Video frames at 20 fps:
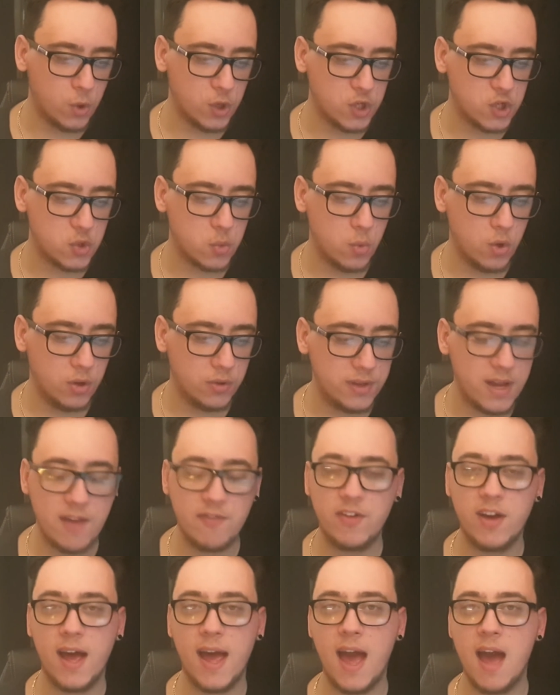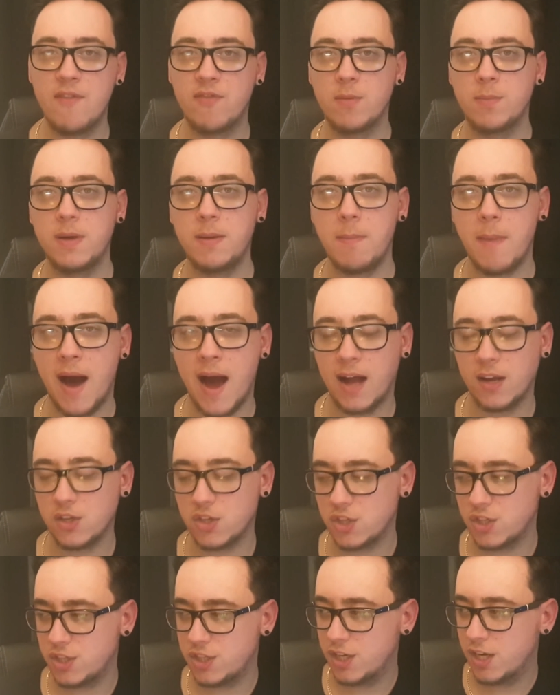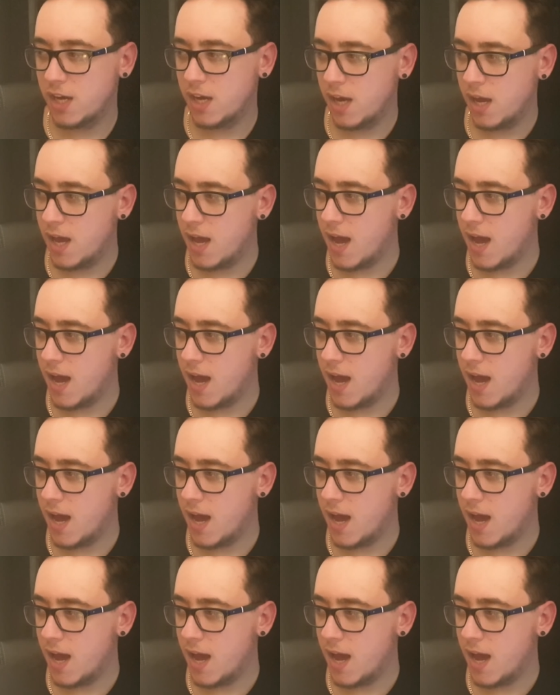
which will never ever be matched.